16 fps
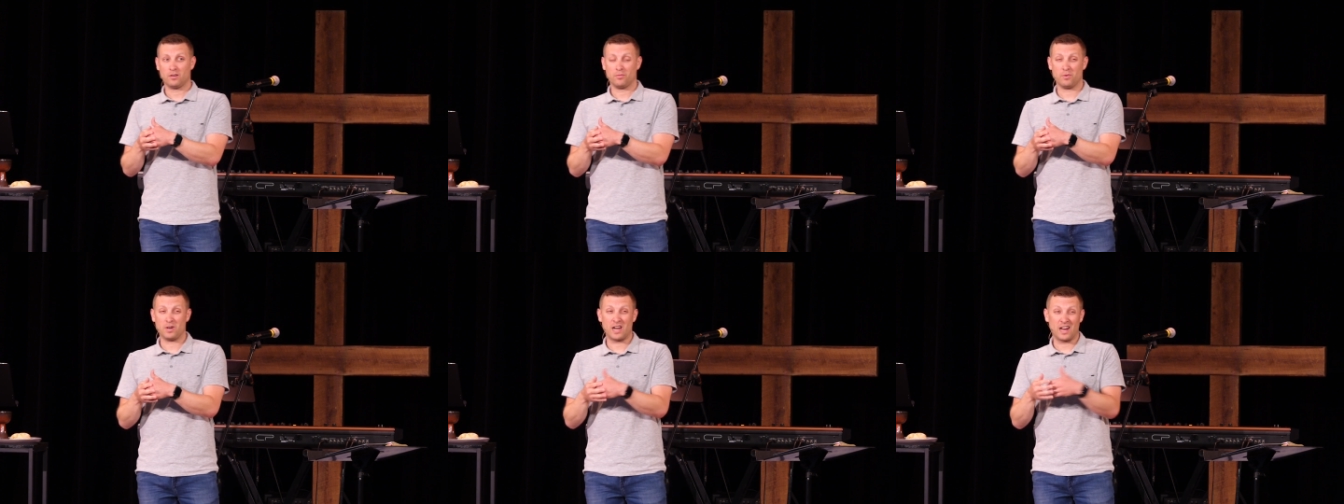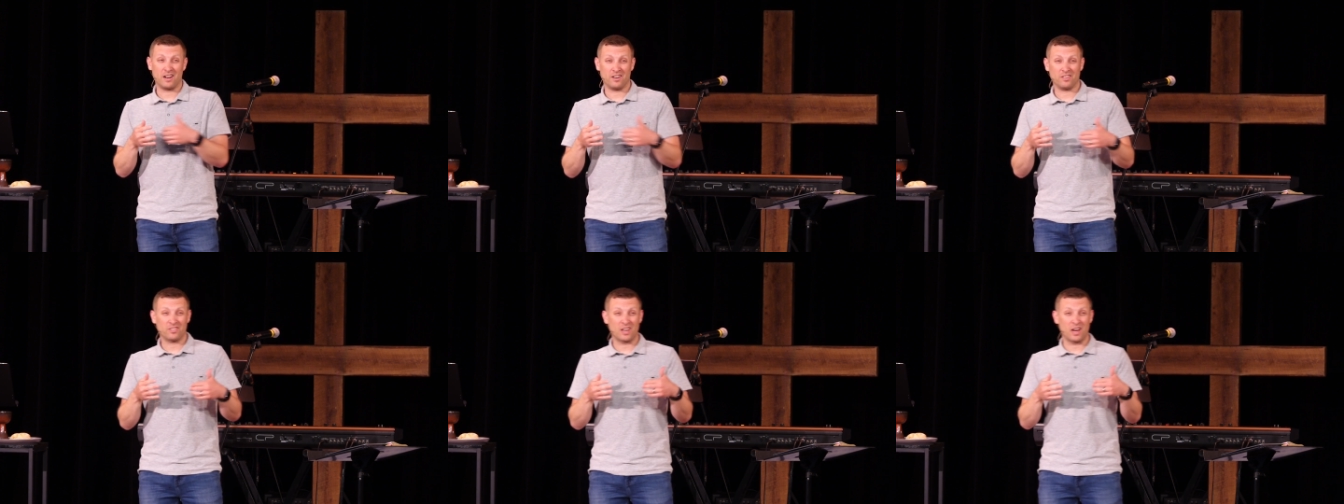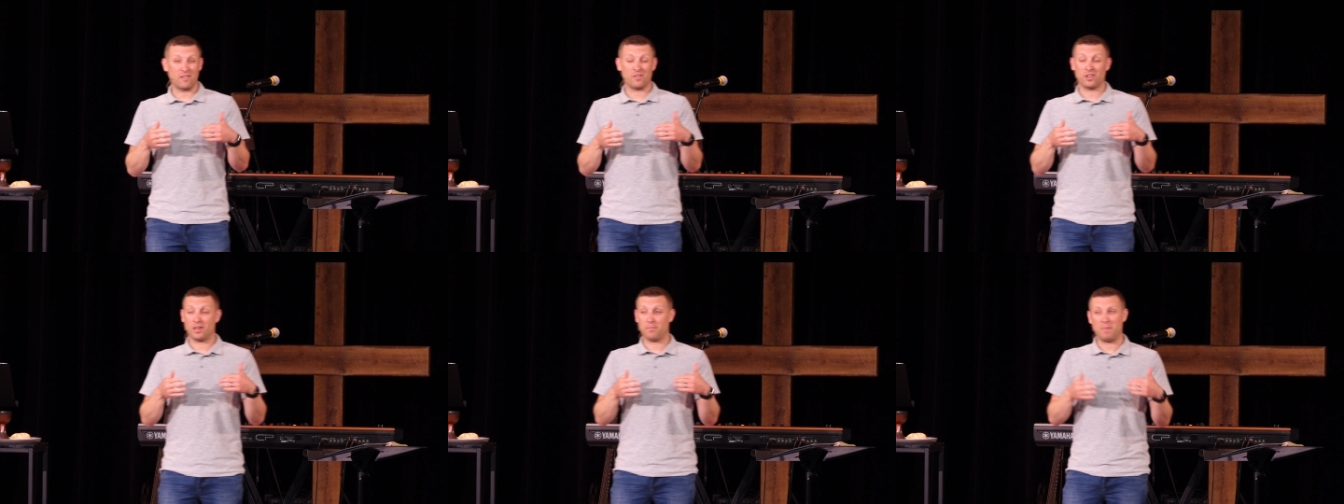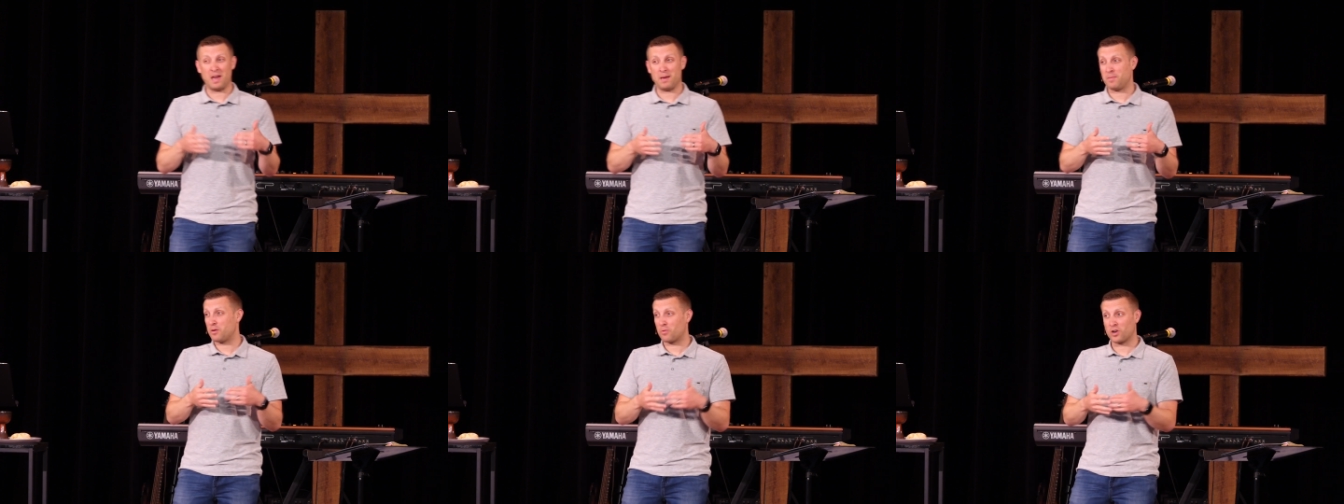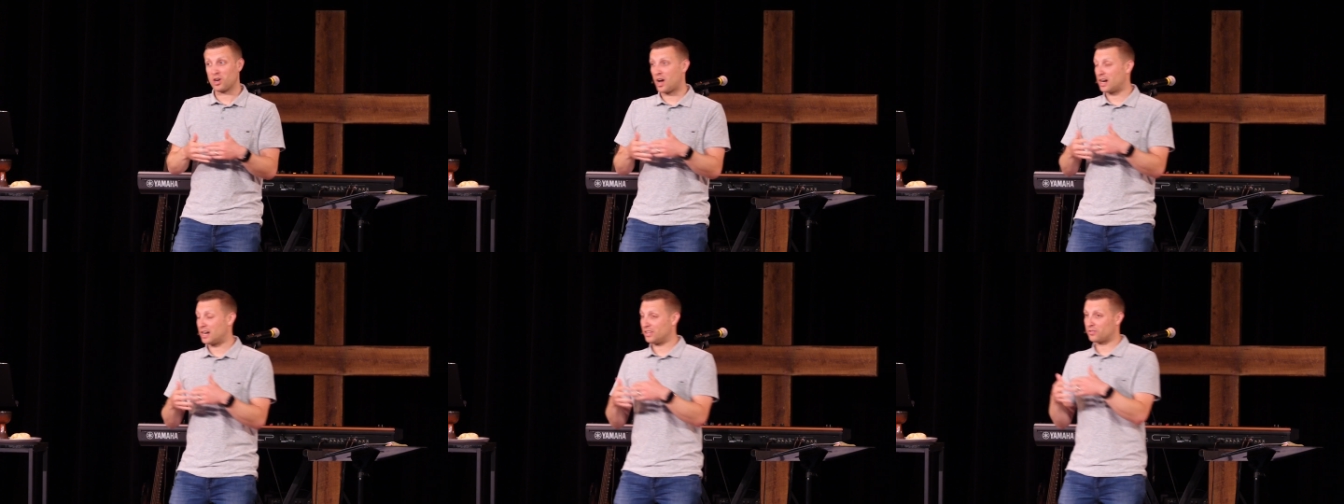We kind of discover that maybe we're
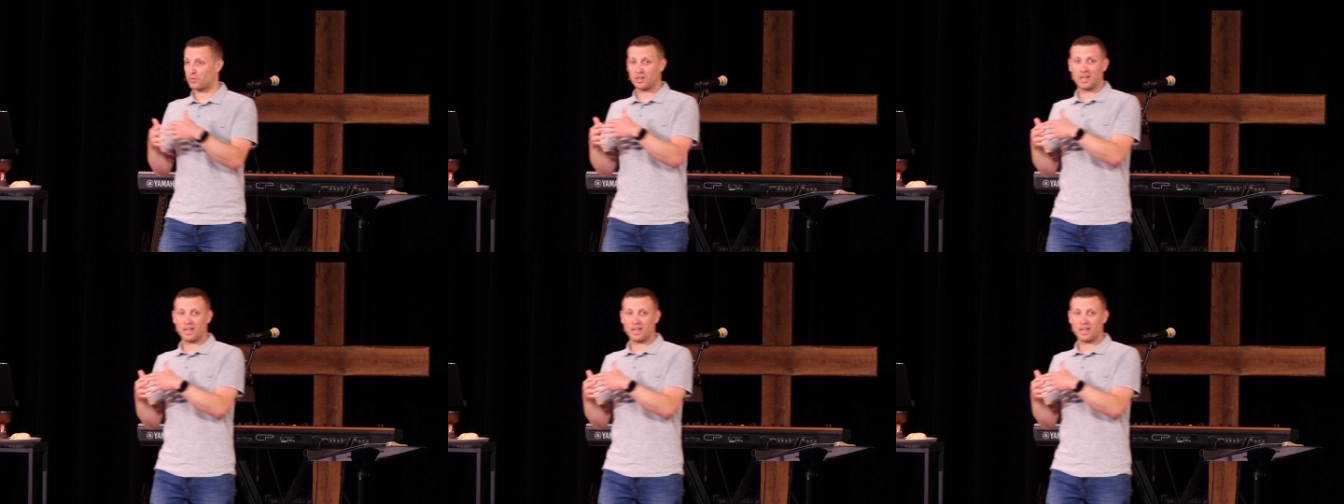not as